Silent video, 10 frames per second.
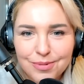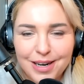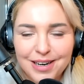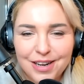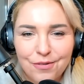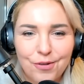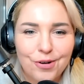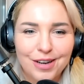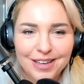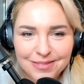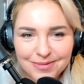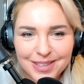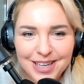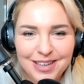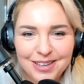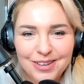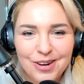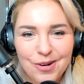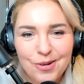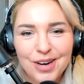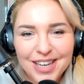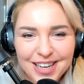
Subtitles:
I'd hit 30, you know,